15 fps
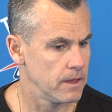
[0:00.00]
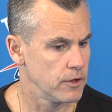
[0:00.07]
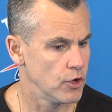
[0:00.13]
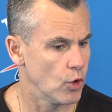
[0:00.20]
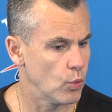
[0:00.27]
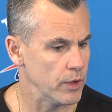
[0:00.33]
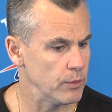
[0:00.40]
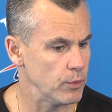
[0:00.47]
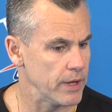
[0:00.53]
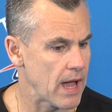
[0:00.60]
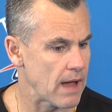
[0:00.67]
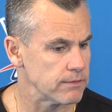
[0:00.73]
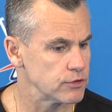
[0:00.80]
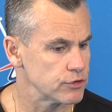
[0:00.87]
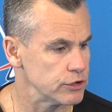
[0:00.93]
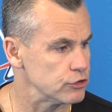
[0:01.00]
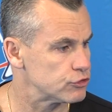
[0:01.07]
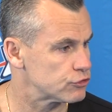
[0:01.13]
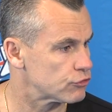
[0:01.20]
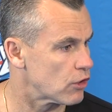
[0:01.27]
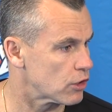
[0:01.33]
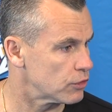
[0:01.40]
you know, we, we obviously
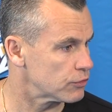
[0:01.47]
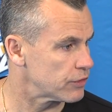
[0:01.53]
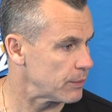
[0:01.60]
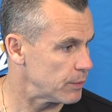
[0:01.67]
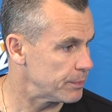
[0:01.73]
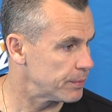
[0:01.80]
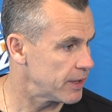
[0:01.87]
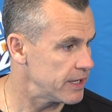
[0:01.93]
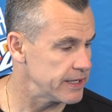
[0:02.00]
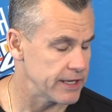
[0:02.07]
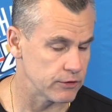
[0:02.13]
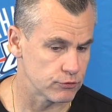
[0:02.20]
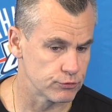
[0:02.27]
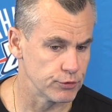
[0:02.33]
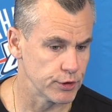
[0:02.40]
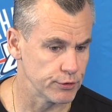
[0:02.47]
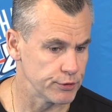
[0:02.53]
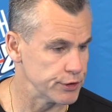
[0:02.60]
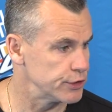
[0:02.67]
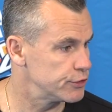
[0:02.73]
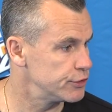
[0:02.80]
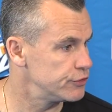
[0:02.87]
struggled and we played against really,
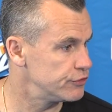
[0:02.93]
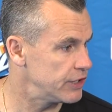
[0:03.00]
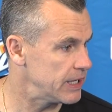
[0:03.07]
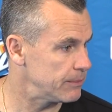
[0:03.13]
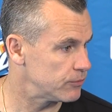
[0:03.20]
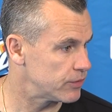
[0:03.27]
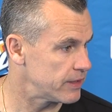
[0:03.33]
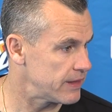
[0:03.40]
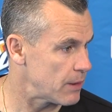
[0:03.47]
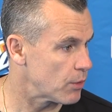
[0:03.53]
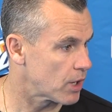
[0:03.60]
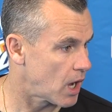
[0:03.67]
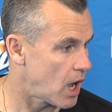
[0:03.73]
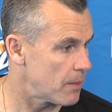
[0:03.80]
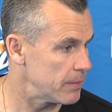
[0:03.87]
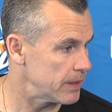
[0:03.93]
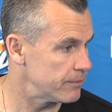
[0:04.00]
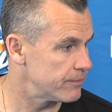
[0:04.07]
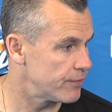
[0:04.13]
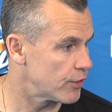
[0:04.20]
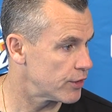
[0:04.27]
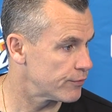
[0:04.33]
really good teams, and they were
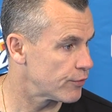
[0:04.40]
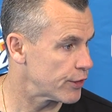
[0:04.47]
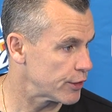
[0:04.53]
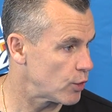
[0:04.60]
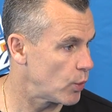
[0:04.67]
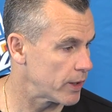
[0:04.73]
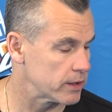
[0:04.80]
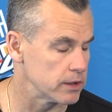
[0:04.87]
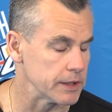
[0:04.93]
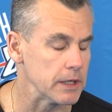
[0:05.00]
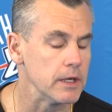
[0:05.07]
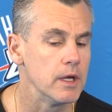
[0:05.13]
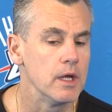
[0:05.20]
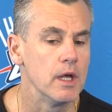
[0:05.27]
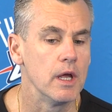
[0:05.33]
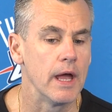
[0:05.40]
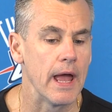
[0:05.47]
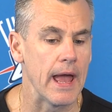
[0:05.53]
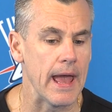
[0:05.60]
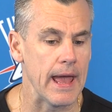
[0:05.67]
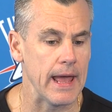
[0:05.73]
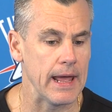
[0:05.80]
coming very, very quickly.
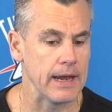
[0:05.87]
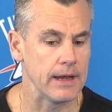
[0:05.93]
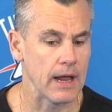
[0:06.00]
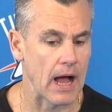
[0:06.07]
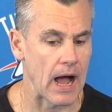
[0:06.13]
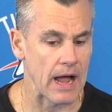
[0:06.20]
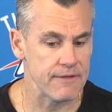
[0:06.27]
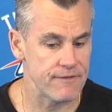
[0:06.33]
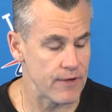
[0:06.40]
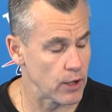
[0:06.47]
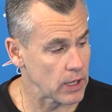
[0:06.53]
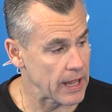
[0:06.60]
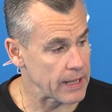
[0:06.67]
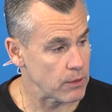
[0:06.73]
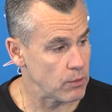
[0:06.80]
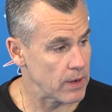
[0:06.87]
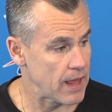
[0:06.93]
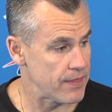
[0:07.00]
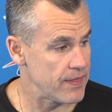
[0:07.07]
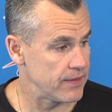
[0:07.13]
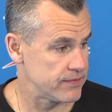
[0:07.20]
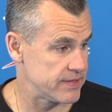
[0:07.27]
And I felt like, and
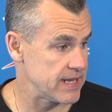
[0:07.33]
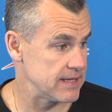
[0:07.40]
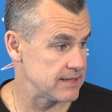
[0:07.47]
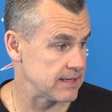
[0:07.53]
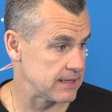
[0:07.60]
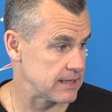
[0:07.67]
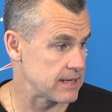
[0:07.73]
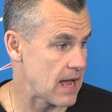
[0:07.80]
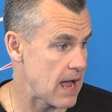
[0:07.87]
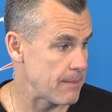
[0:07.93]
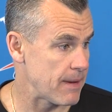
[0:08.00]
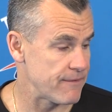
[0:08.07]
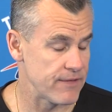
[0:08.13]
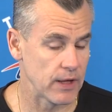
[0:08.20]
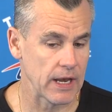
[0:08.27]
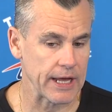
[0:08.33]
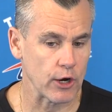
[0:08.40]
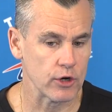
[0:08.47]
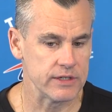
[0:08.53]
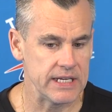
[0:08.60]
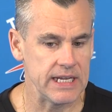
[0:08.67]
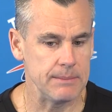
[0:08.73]
I said this at the time, I felt like
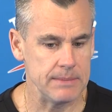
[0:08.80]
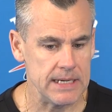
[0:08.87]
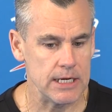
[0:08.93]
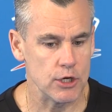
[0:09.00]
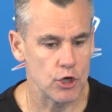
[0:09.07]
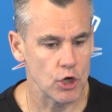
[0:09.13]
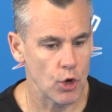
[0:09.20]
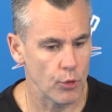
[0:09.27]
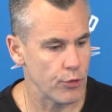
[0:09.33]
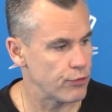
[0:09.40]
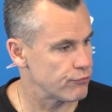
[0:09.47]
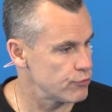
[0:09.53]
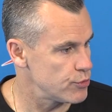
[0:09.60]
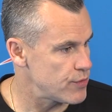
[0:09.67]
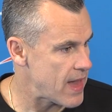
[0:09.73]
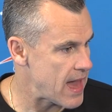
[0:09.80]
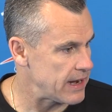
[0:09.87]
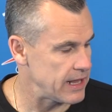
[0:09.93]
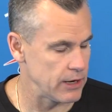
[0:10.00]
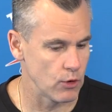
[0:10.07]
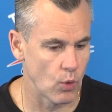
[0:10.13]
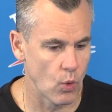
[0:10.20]
our team needed to go through that
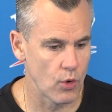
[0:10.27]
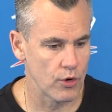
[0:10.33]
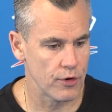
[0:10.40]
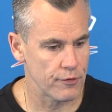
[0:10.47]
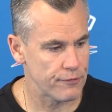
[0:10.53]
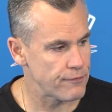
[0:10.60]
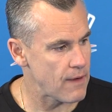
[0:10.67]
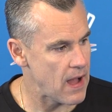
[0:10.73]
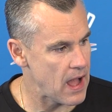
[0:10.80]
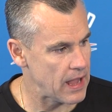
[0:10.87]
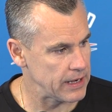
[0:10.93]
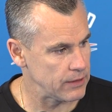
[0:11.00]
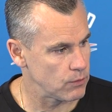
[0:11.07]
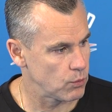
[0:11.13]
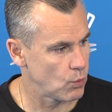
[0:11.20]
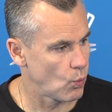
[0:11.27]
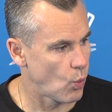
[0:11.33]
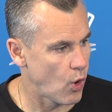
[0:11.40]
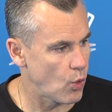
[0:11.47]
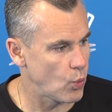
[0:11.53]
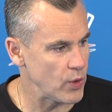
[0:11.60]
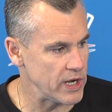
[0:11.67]
in order to find
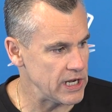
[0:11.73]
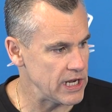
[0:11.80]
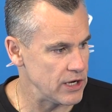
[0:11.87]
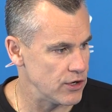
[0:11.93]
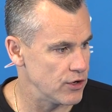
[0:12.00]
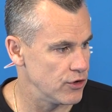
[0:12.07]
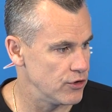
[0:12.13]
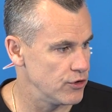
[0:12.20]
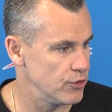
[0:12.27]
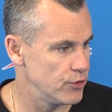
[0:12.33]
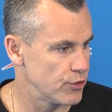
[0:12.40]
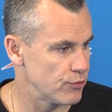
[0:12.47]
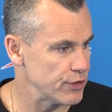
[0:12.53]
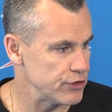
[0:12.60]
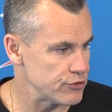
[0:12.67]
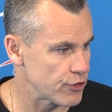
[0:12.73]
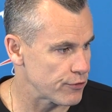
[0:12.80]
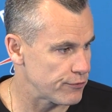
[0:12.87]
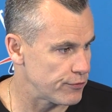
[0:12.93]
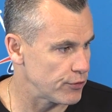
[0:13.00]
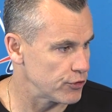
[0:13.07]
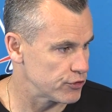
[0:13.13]
what we needed to do to reach our
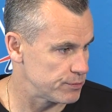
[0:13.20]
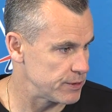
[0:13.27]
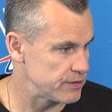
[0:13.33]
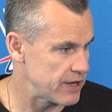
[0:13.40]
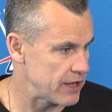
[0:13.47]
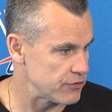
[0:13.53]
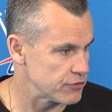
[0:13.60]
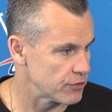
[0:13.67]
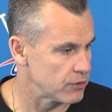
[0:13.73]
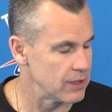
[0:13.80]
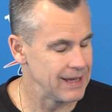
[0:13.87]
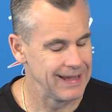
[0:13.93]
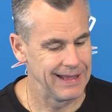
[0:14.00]
fullest potential.